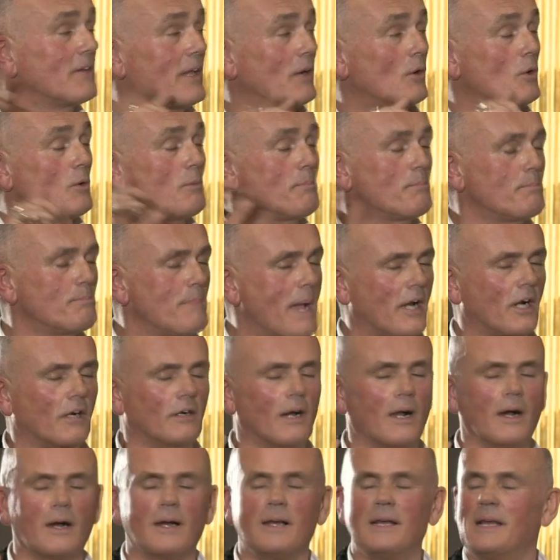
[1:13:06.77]
They're all
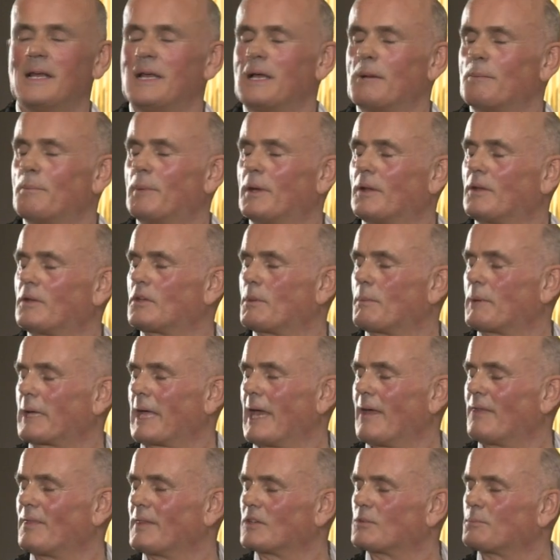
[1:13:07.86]
baccarat. But to
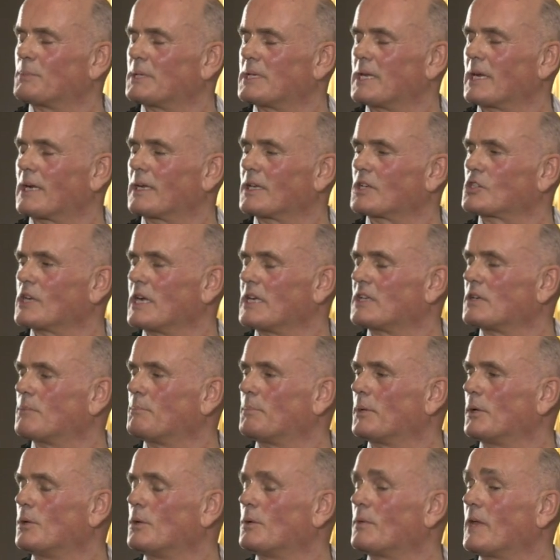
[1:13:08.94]
get this particular shade of
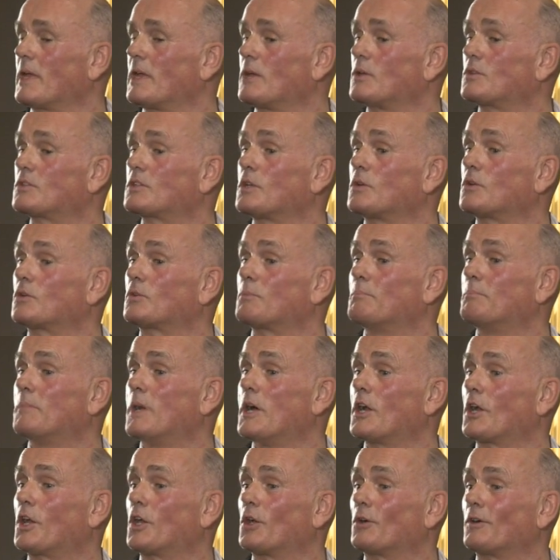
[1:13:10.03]
blue, they used to use
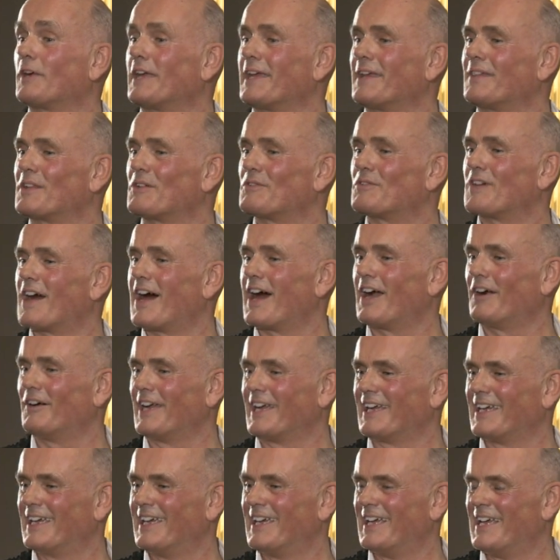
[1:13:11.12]
mercury in the
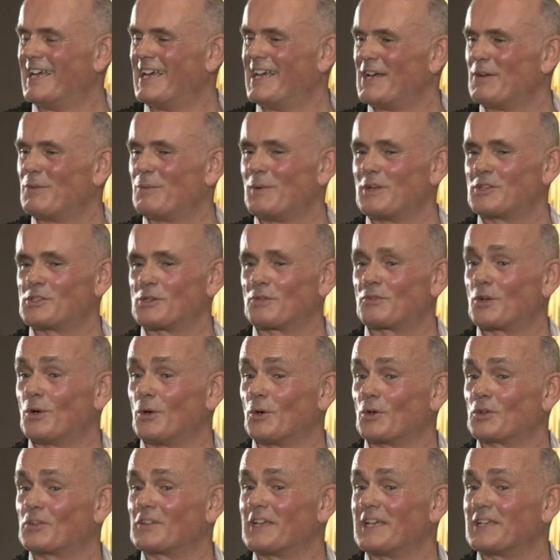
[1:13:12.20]
firing, which of
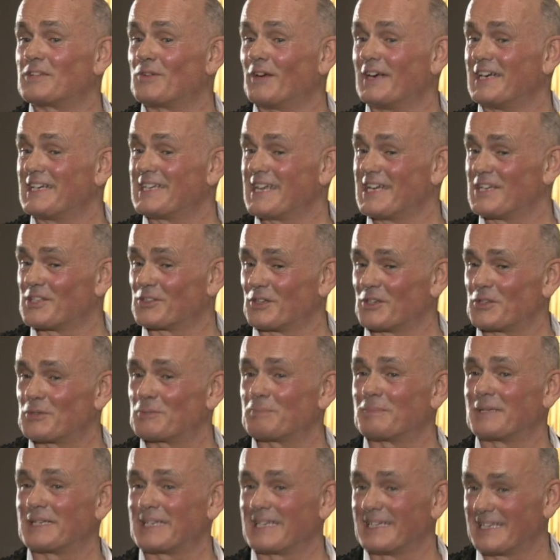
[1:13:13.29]
course is very dangerous.
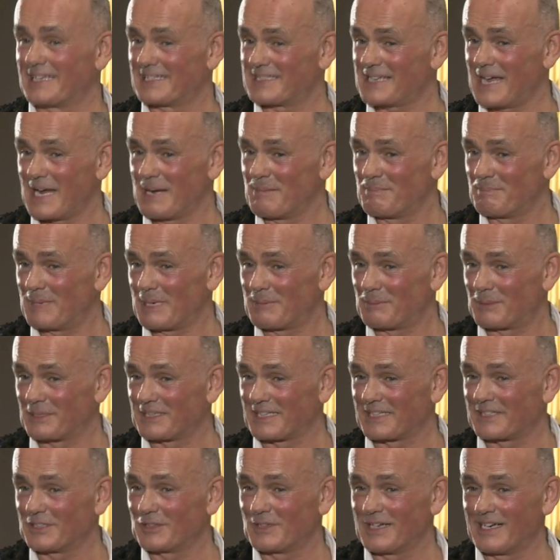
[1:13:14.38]
But in the time, people
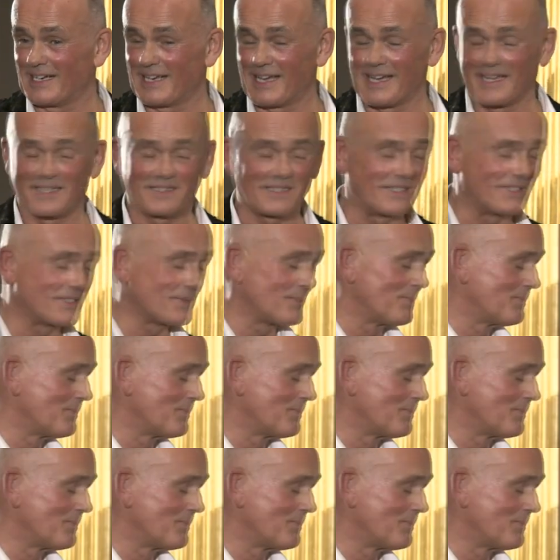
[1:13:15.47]
didn't realize it.